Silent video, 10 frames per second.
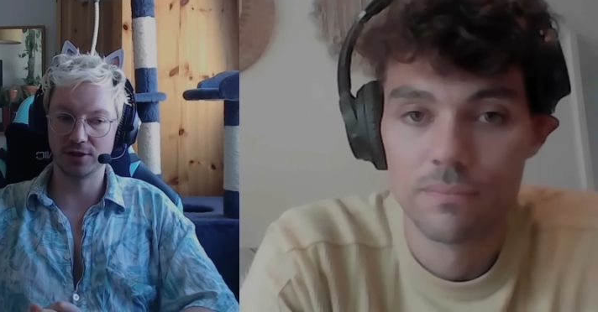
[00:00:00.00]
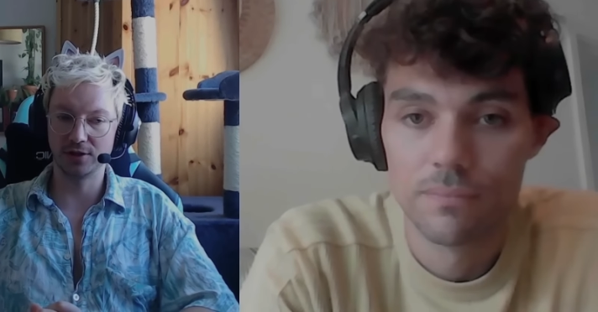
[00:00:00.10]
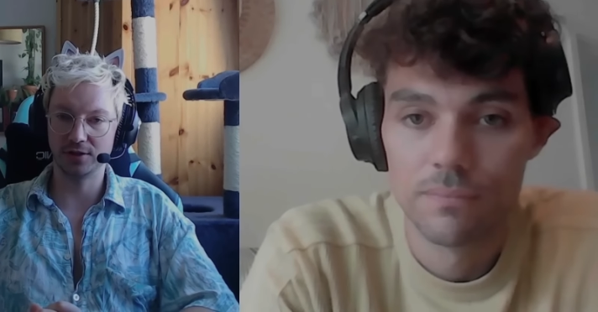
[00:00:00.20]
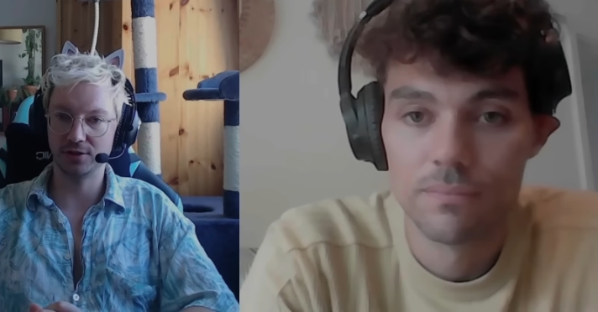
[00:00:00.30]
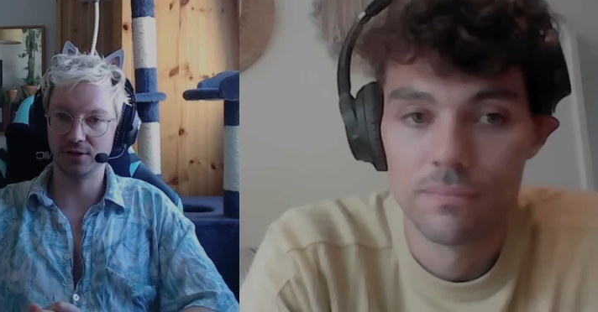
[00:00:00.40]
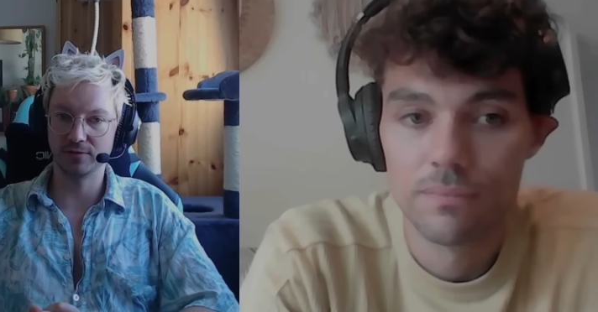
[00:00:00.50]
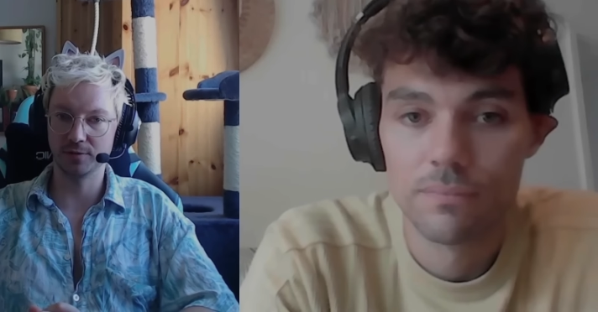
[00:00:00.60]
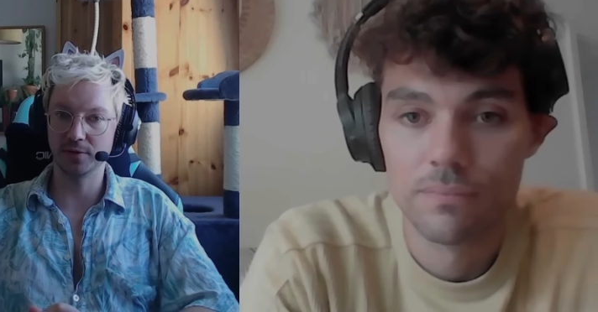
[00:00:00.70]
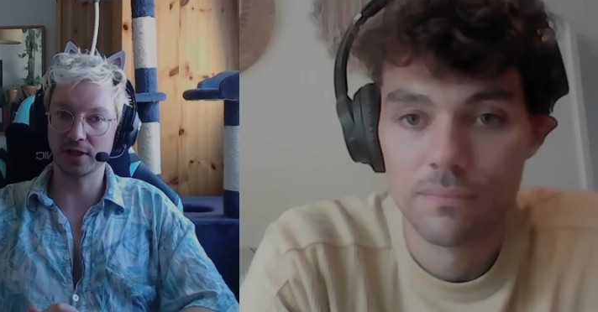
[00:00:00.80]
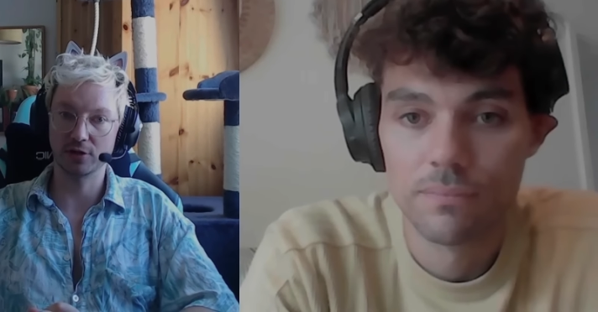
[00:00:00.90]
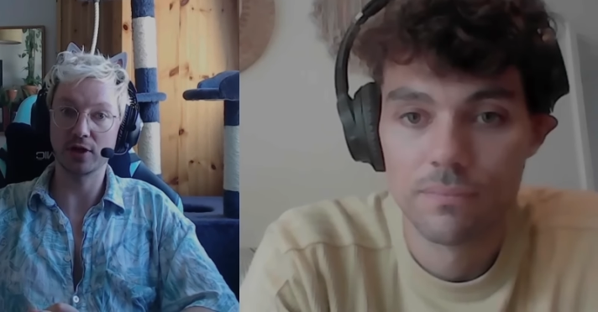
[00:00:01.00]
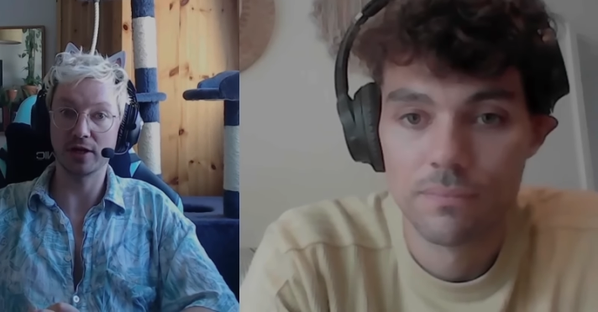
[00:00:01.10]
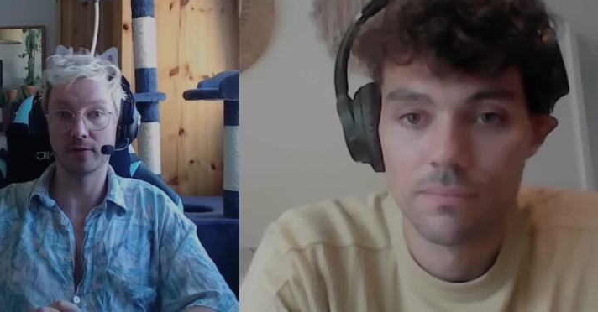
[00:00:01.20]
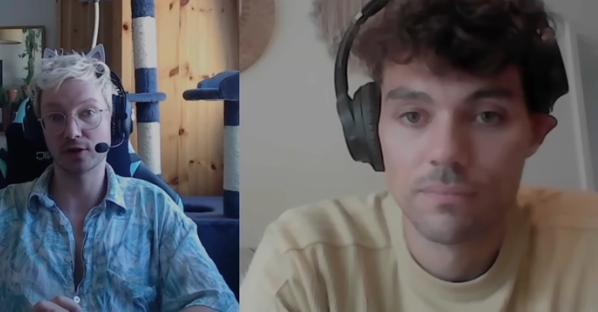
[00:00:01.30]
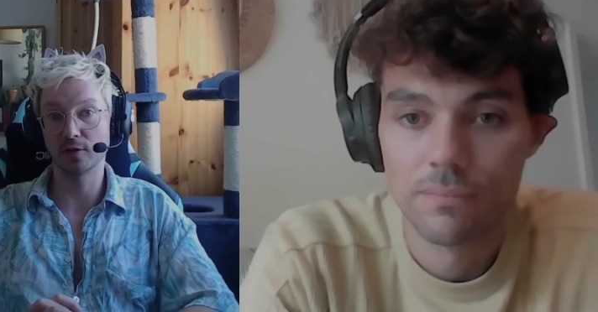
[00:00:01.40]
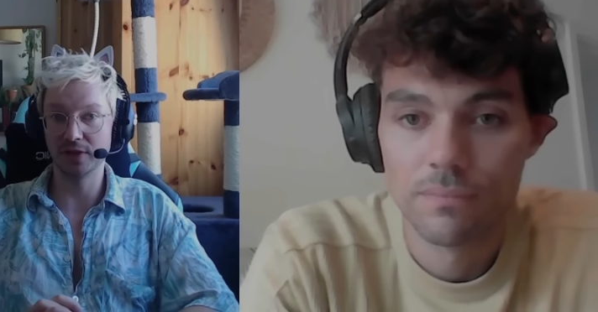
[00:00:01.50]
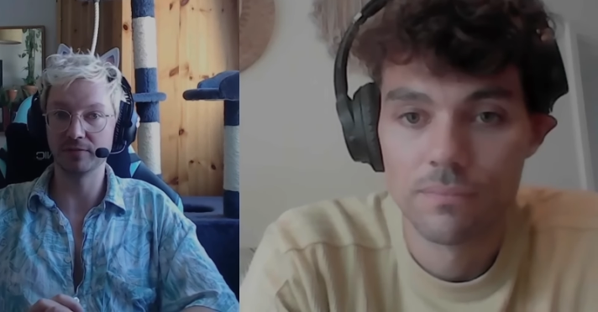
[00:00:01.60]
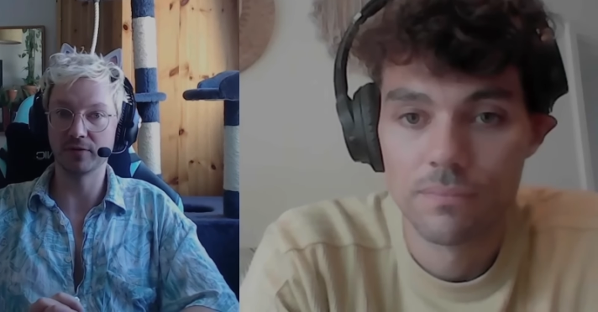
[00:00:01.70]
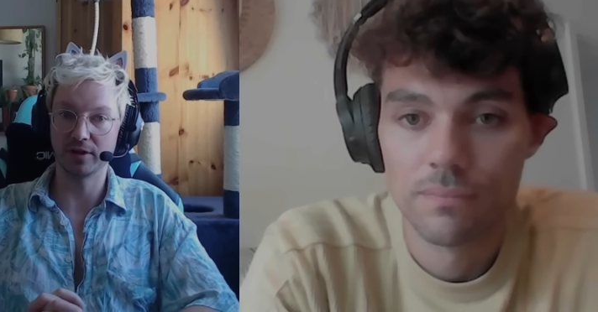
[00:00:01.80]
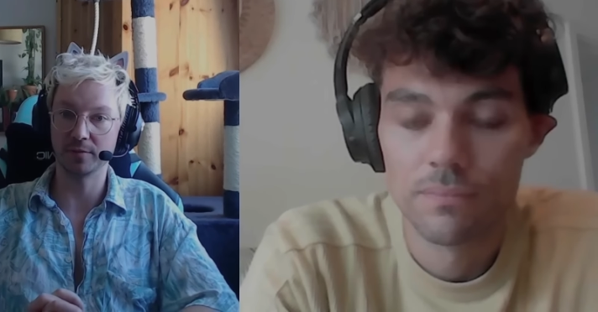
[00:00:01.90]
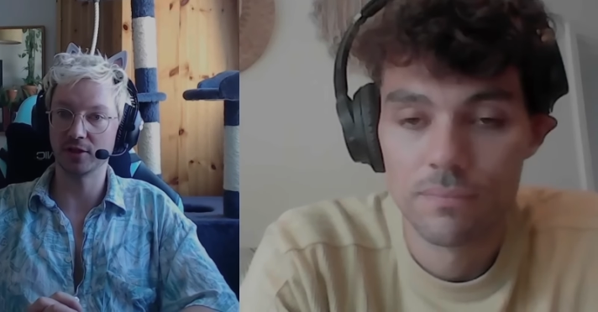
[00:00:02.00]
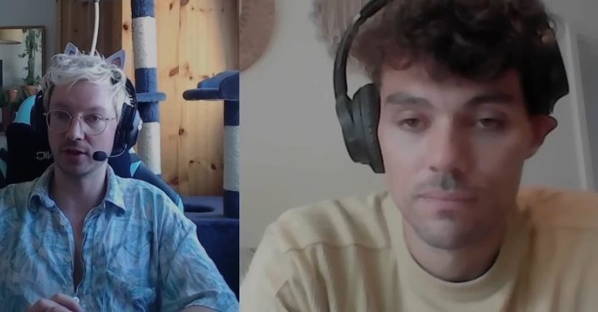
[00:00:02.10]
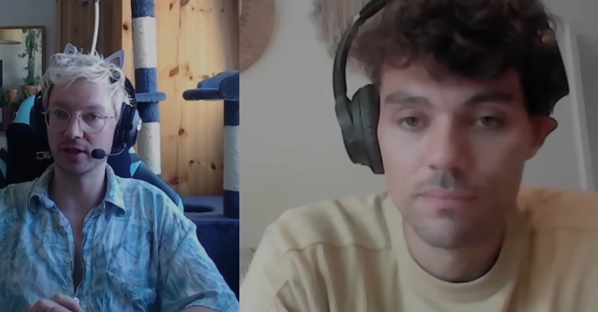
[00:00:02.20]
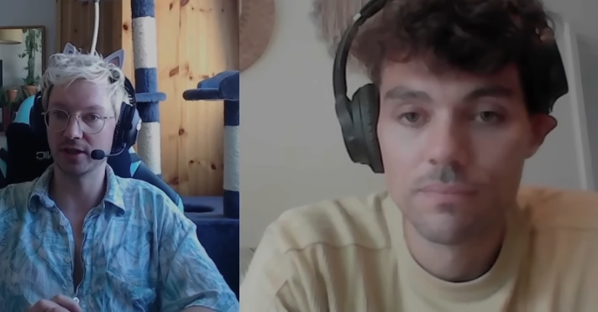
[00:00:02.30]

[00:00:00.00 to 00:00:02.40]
Speaker 1: Like I want to host and organize a competition.